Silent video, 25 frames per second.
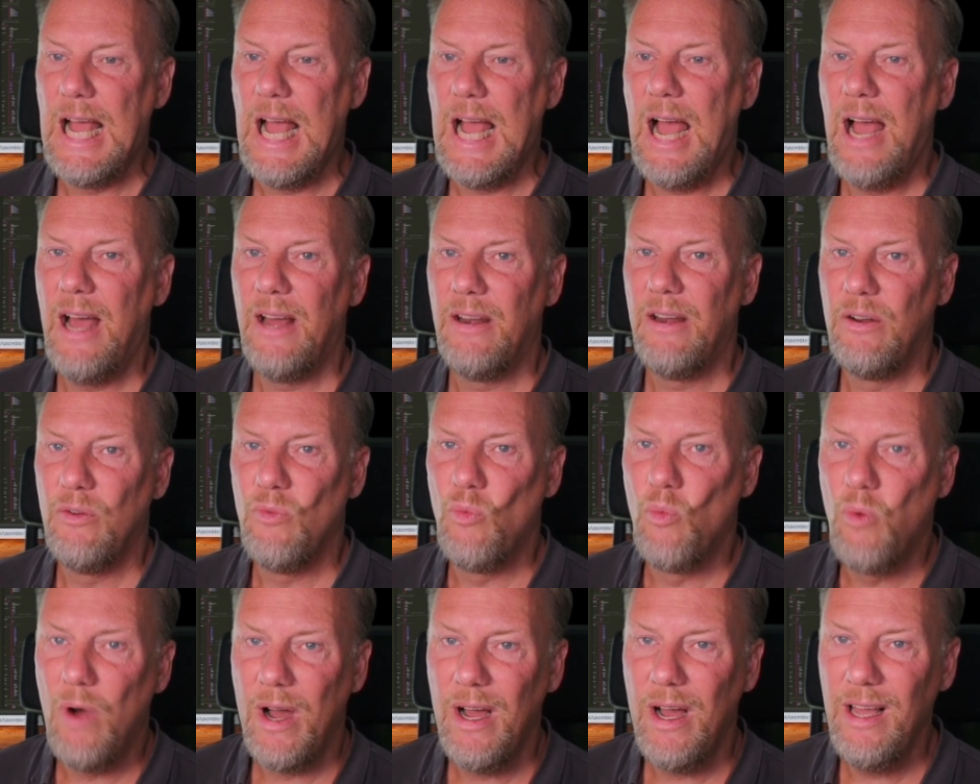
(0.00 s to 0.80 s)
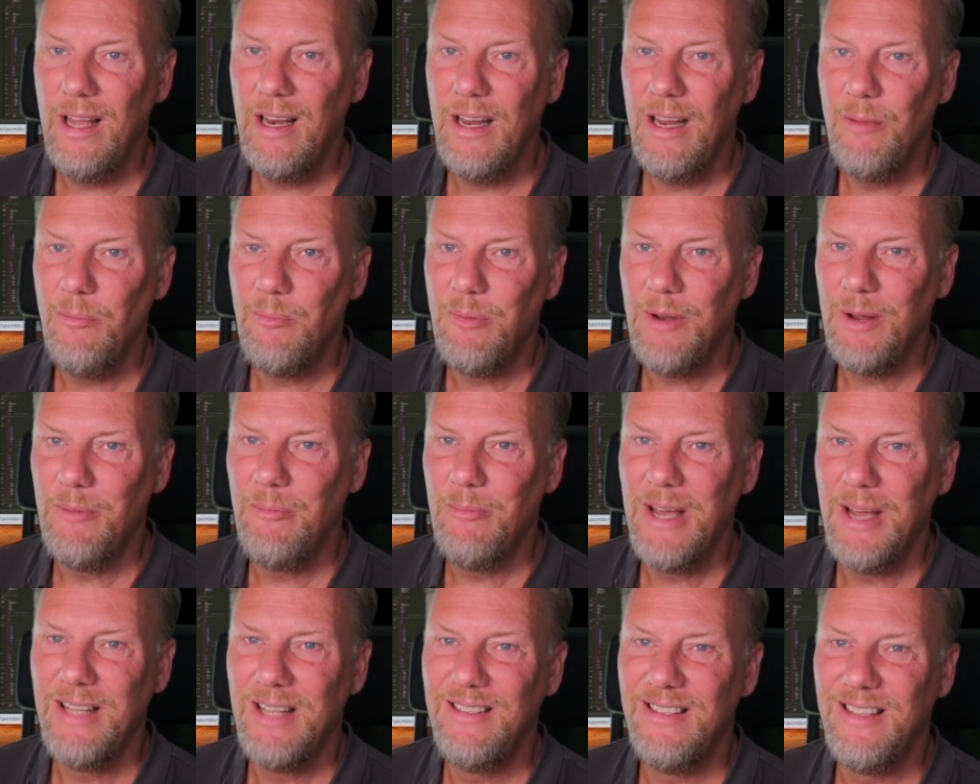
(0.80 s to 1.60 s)
And while
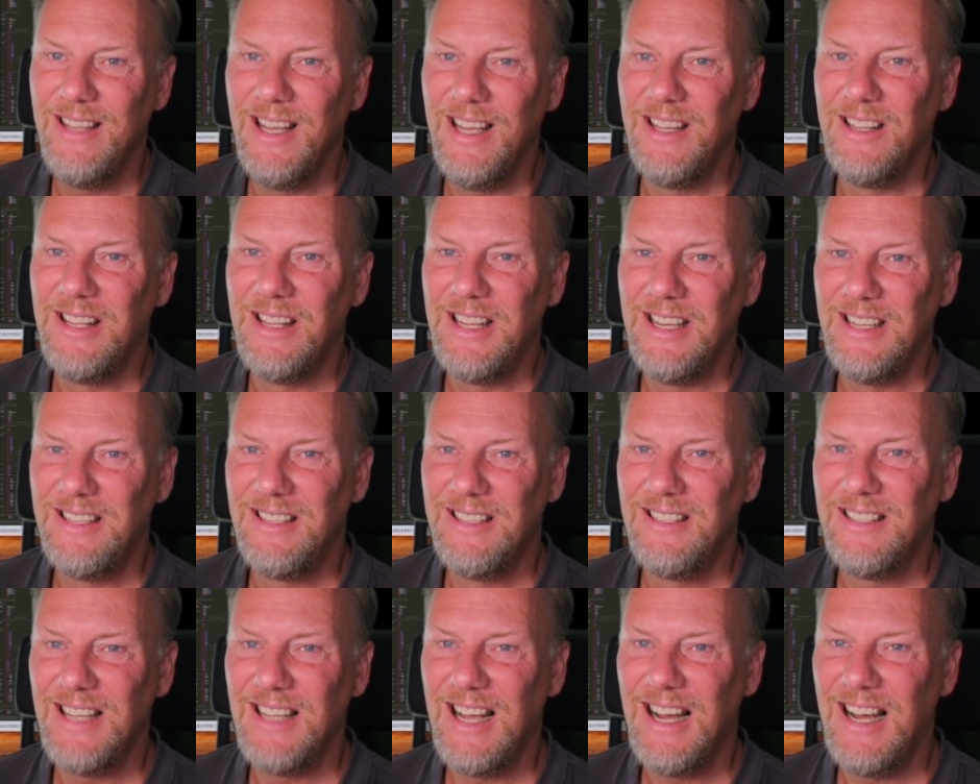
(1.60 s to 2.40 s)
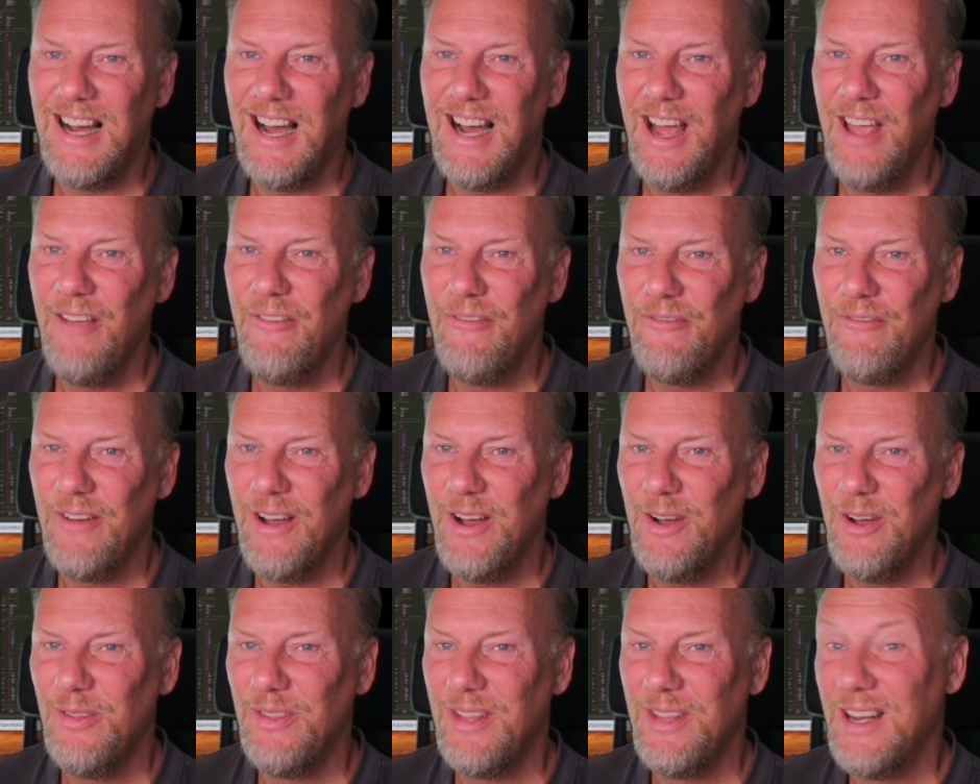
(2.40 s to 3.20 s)
implementing this, I
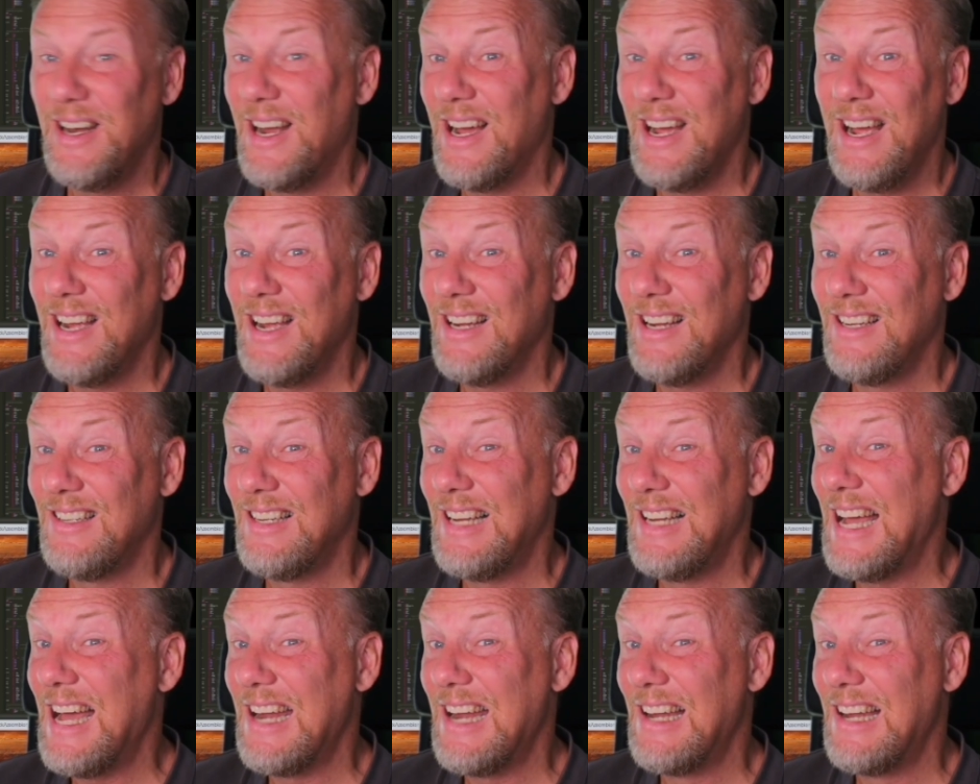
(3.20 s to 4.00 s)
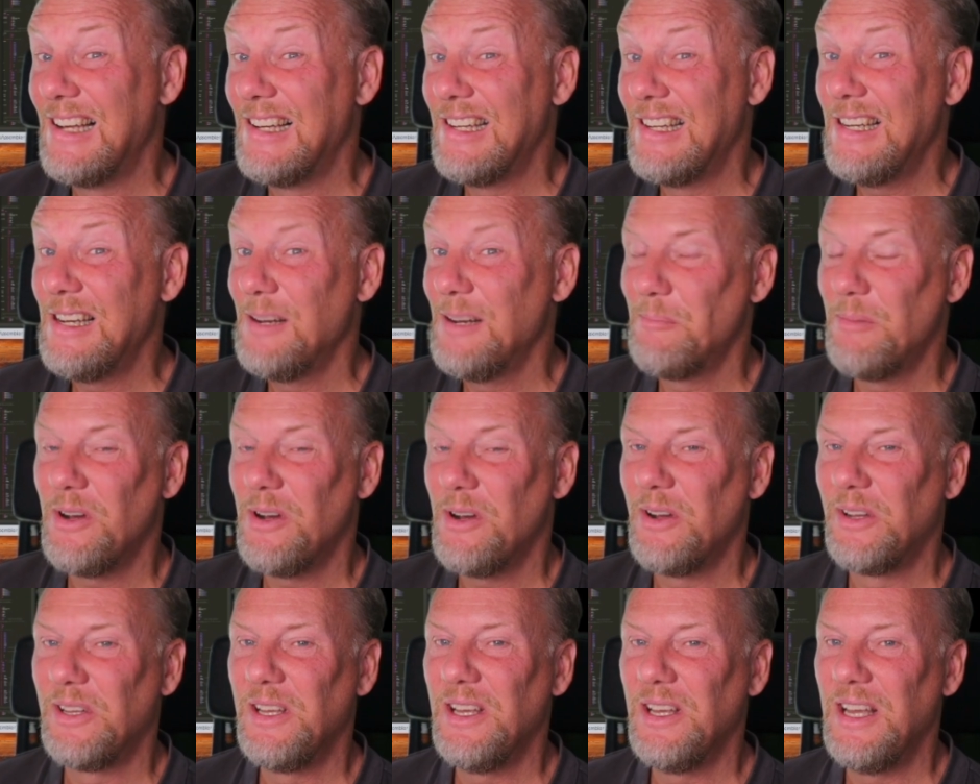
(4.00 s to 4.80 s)
found that I actually had a little
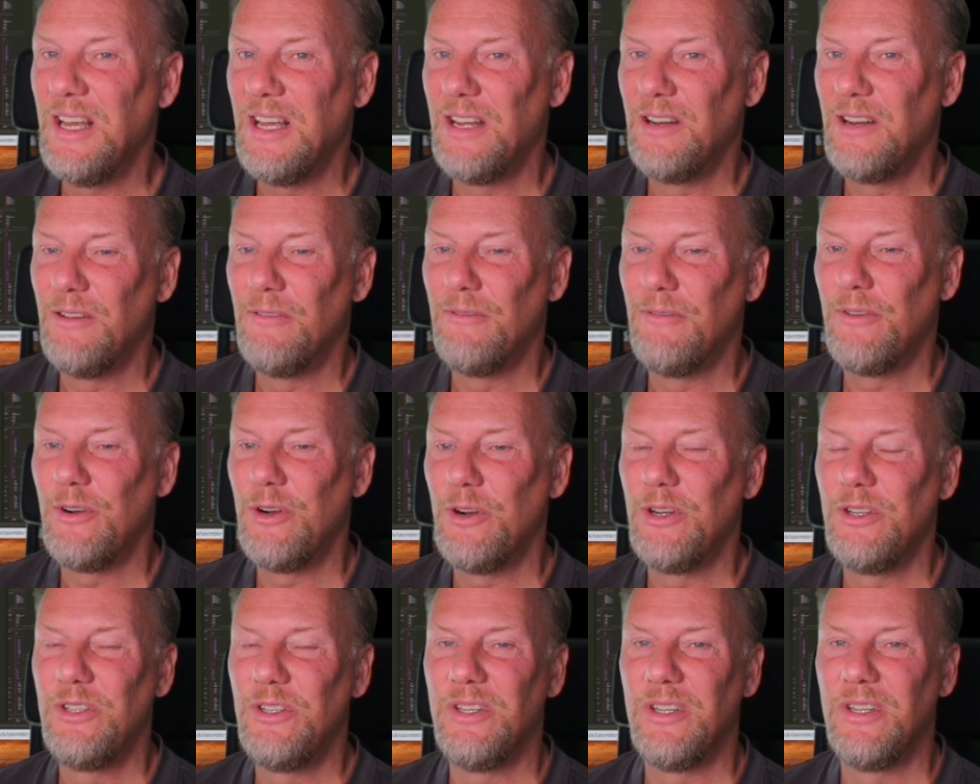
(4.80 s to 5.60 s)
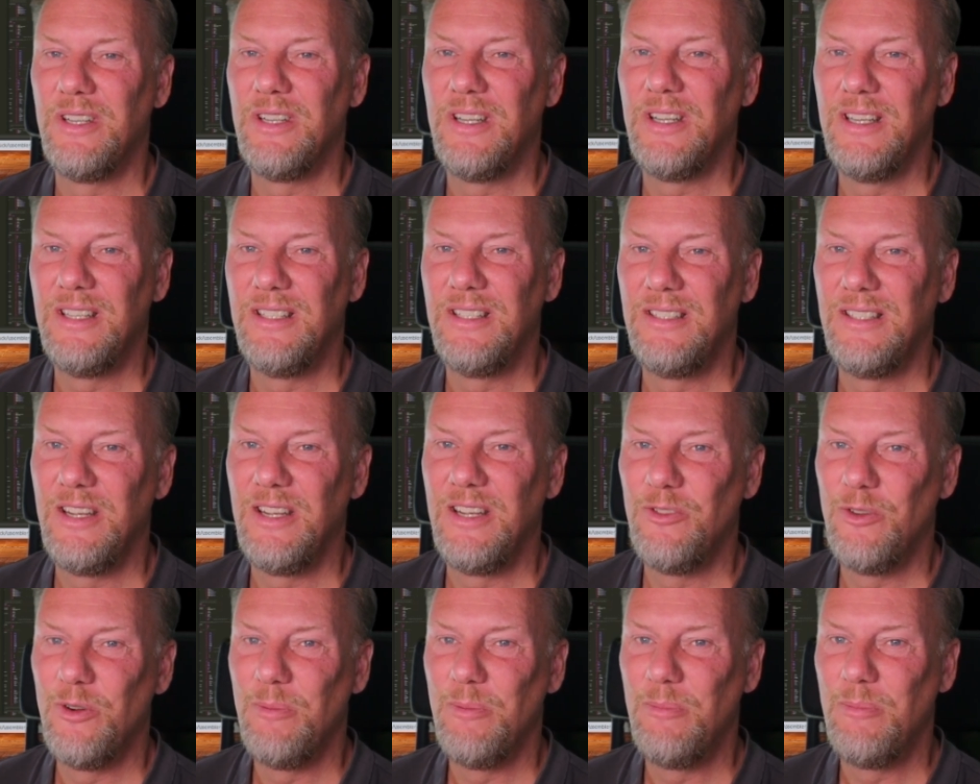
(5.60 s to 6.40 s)
bug in version
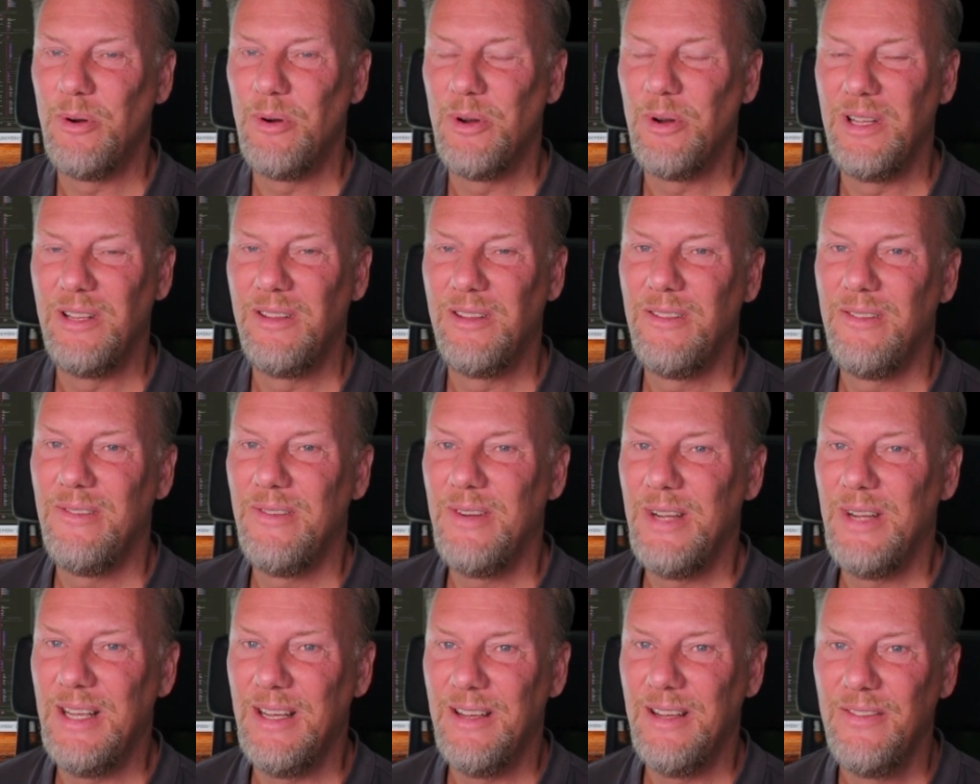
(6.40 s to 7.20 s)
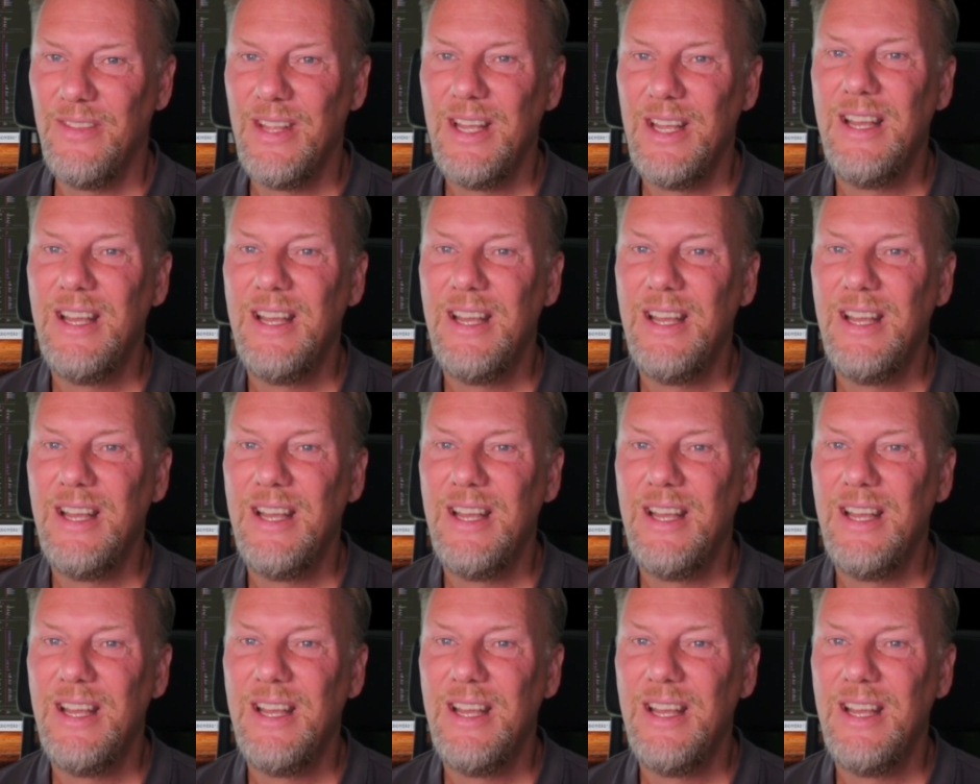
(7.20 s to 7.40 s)
0.3.